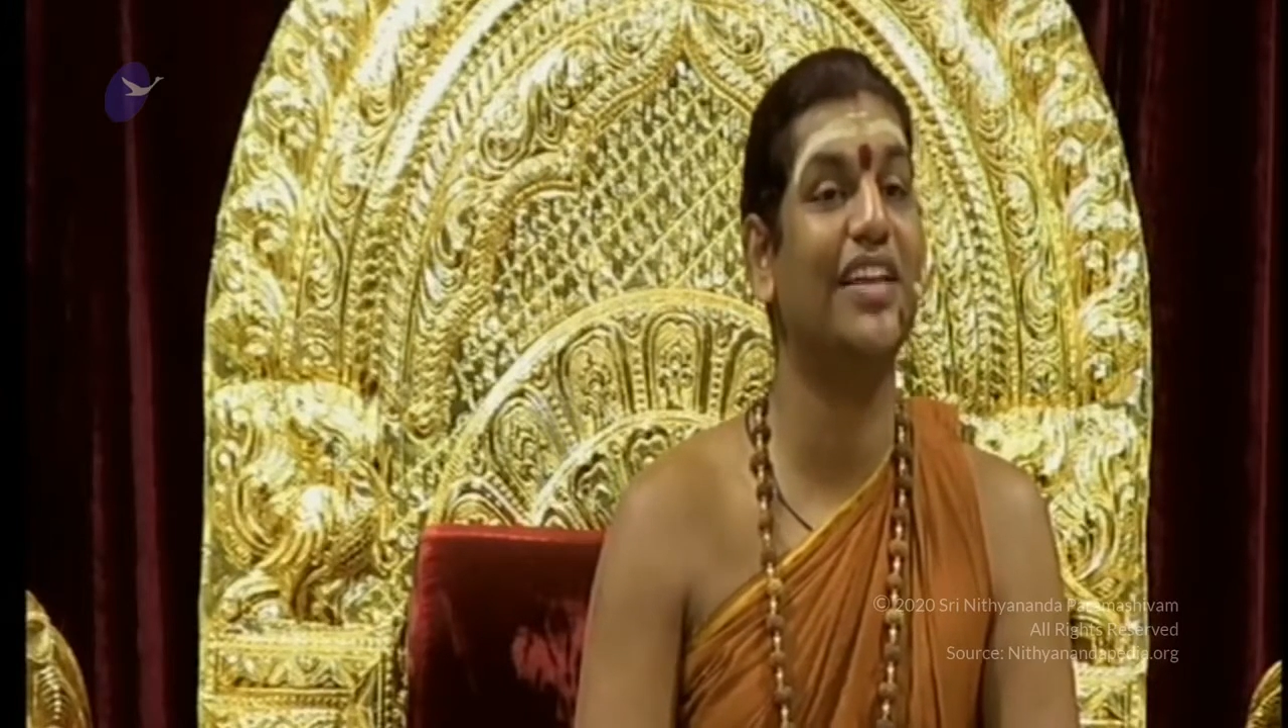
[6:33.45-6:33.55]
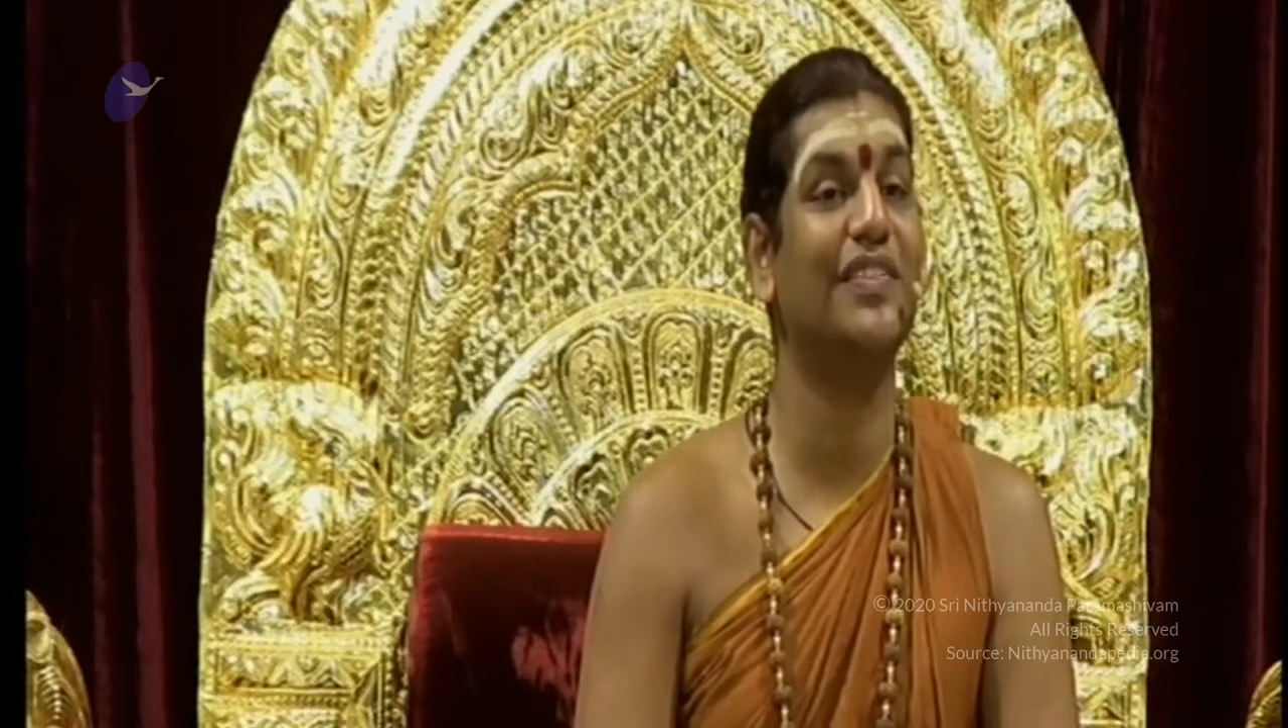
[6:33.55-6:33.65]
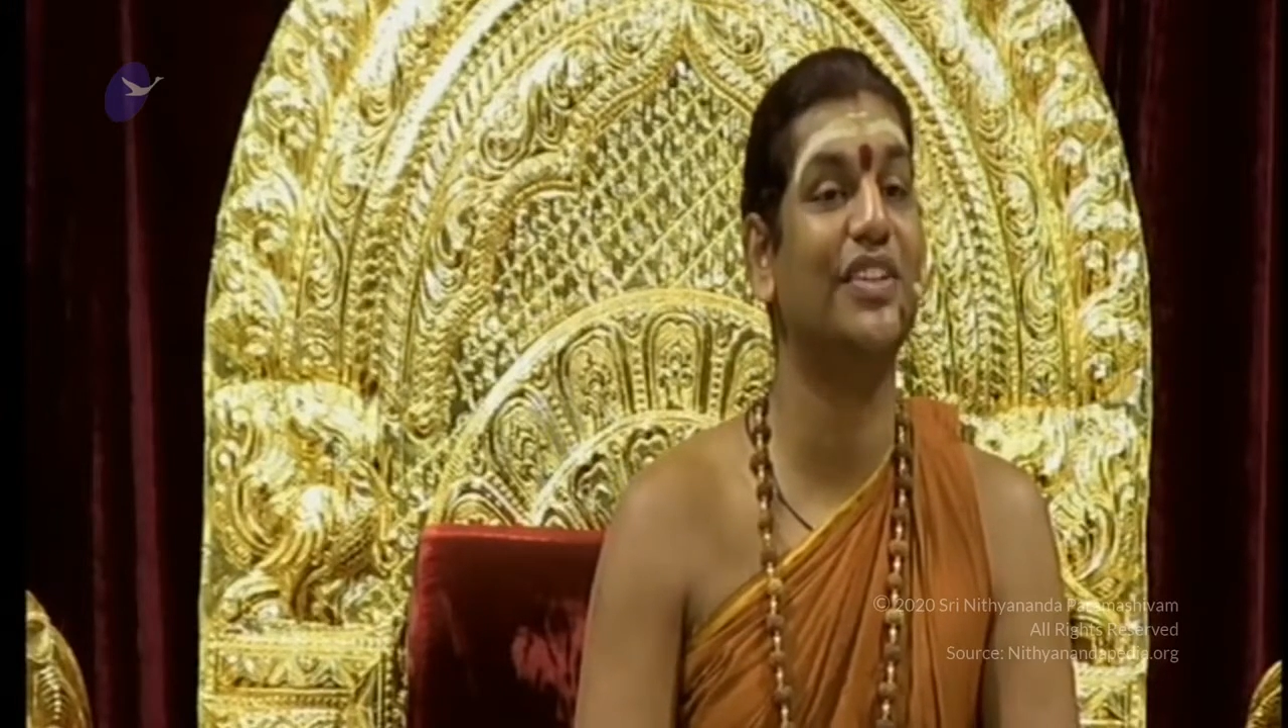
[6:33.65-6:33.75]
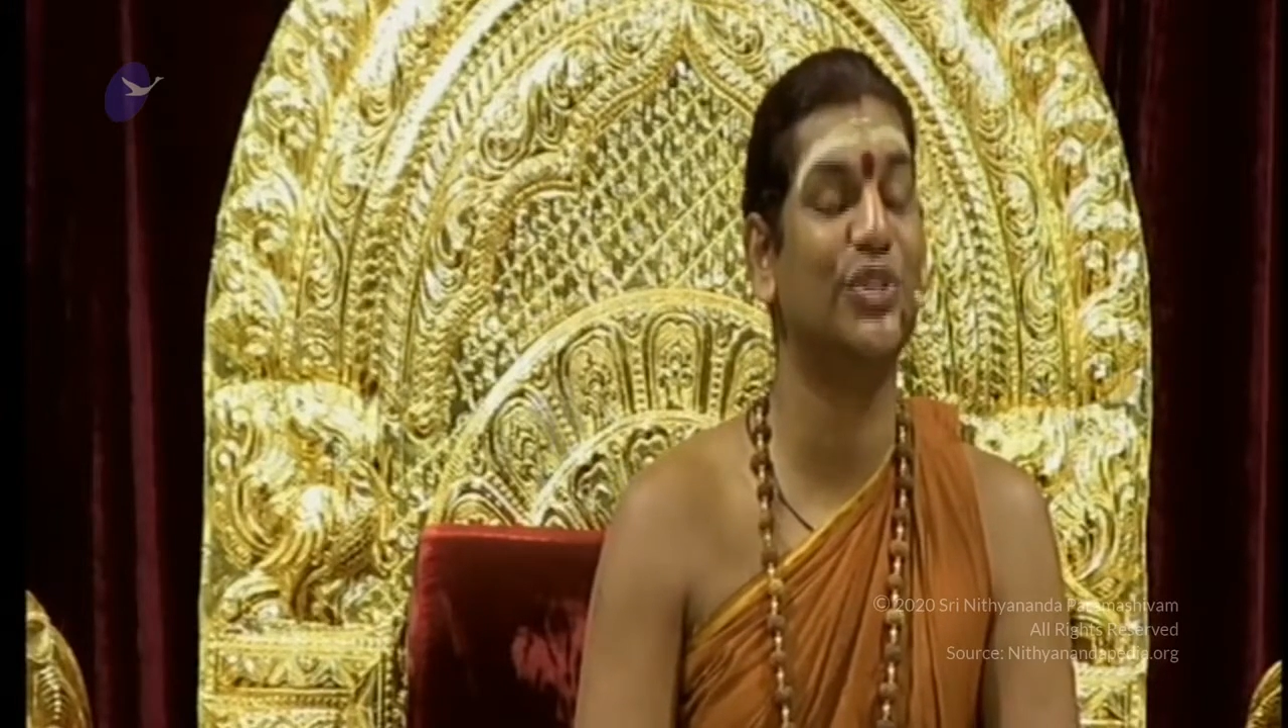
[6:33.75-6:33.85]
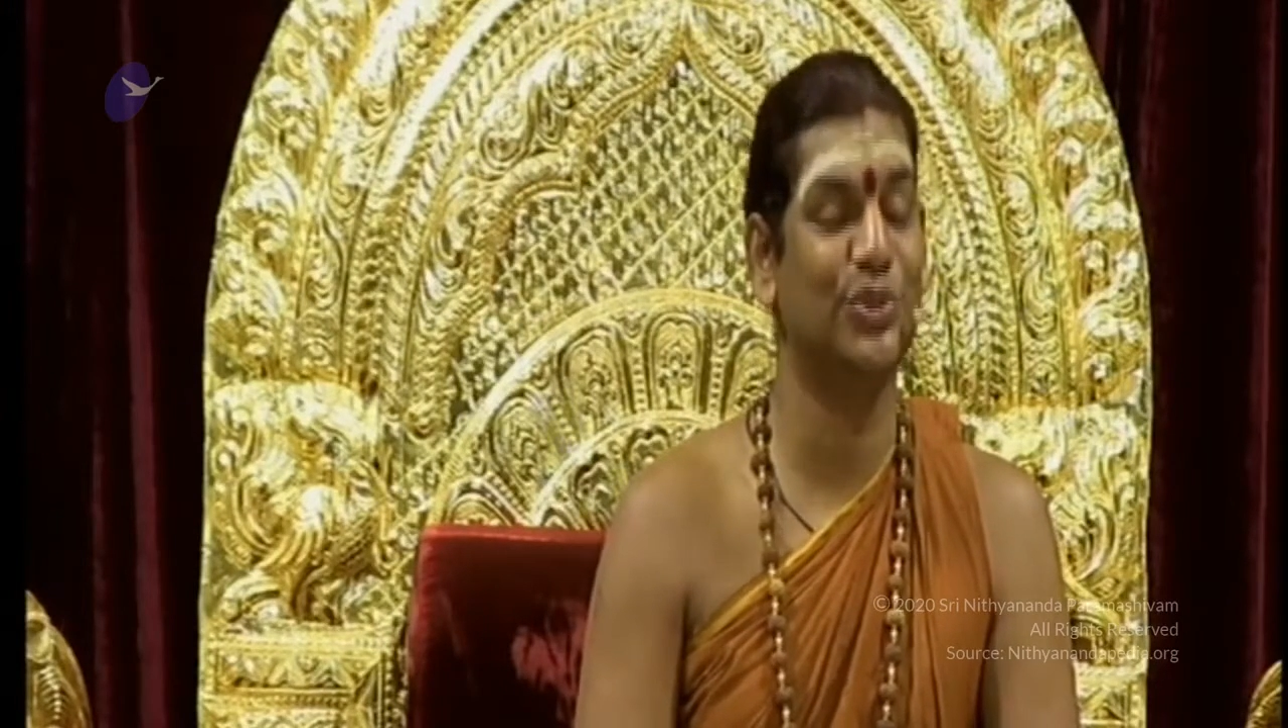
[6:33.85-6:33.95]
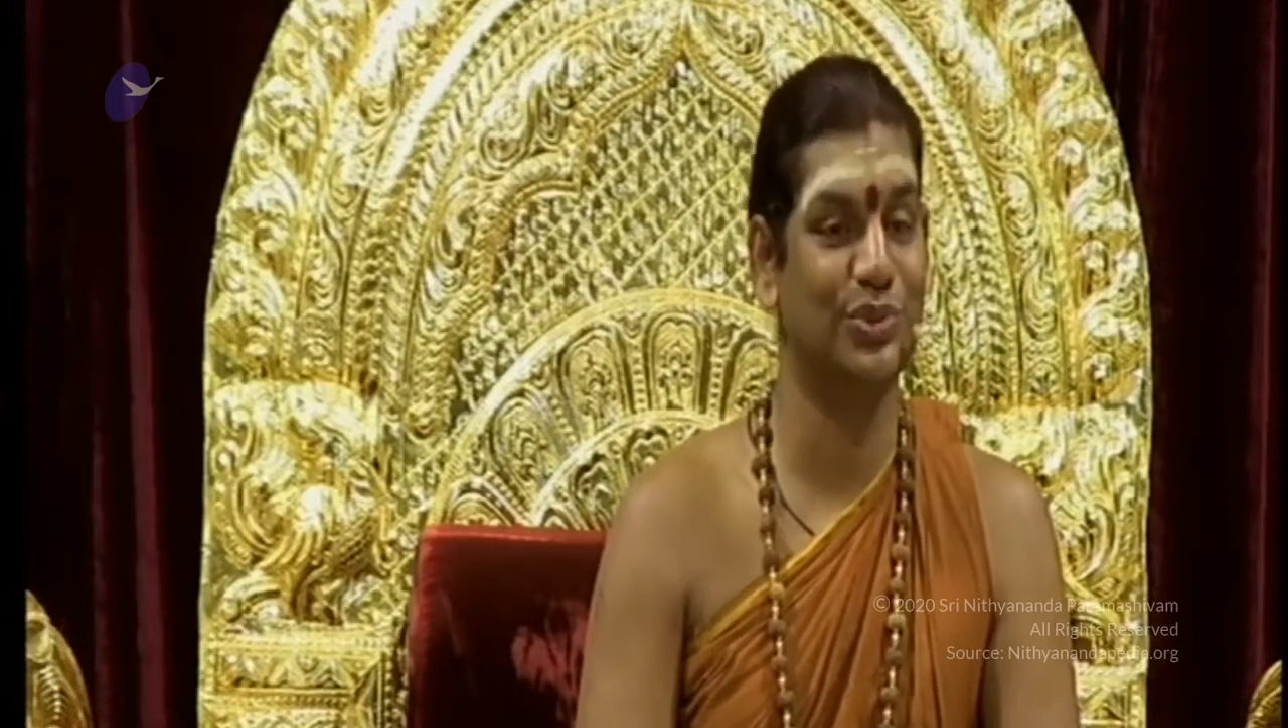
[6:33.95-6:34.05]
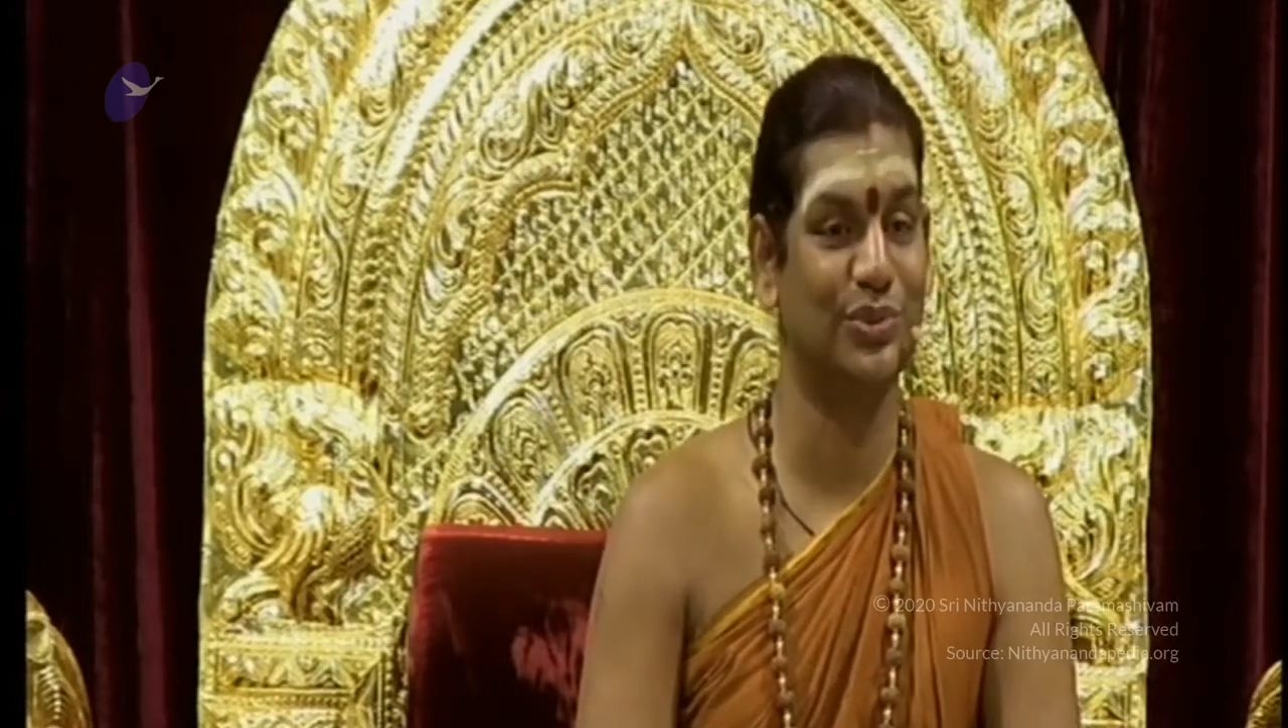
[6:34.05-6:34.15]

with you.